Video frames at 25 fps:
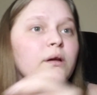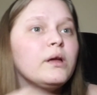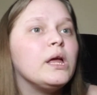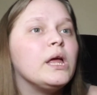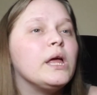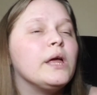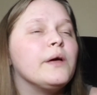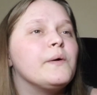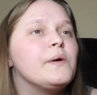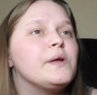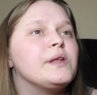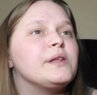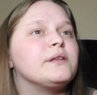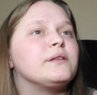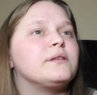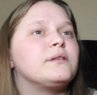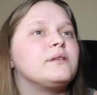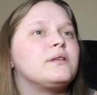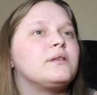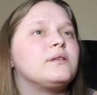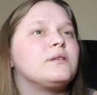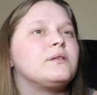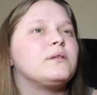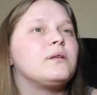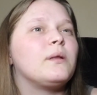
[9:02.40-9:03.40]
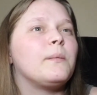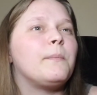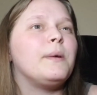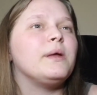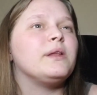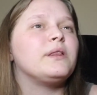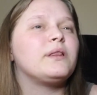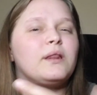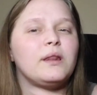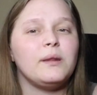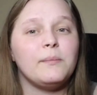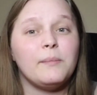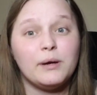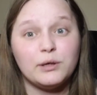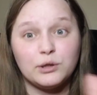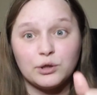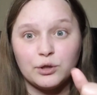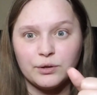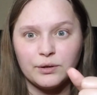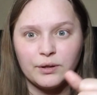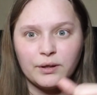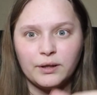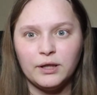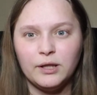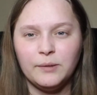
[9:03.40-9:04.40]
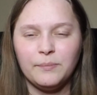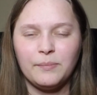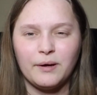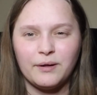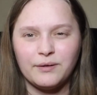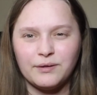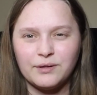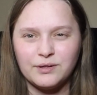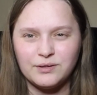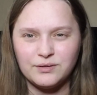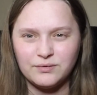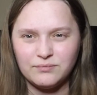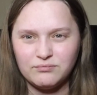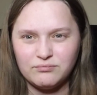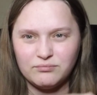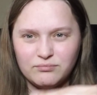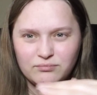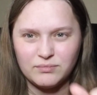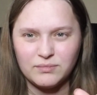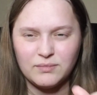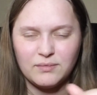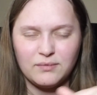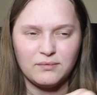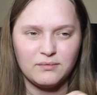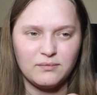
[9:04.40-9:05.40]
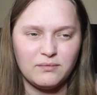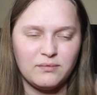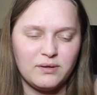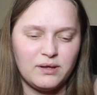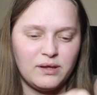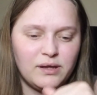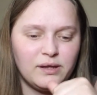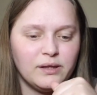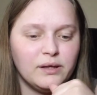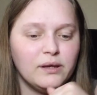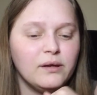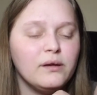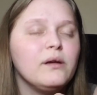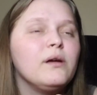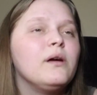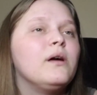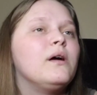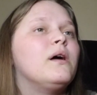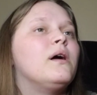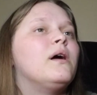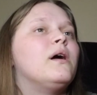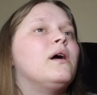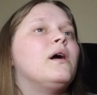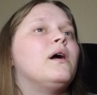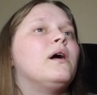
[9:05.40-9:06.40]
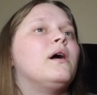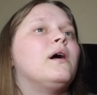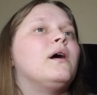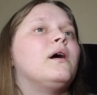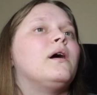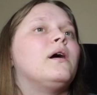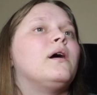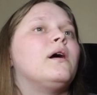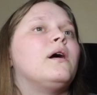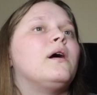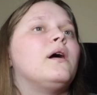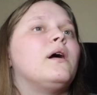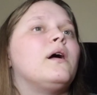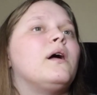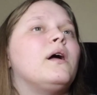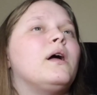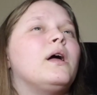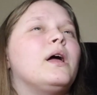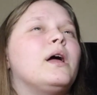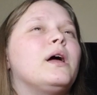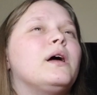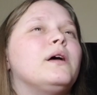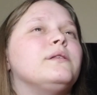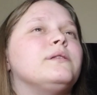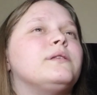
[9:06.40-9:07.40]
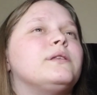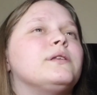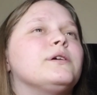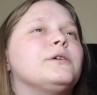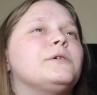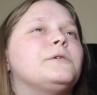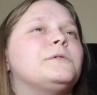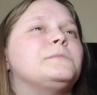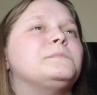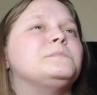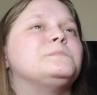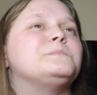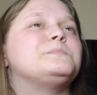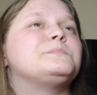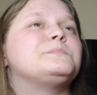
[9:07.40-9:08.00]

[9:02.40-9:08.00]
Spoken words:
it was basically my turn to sleep on the seat. And so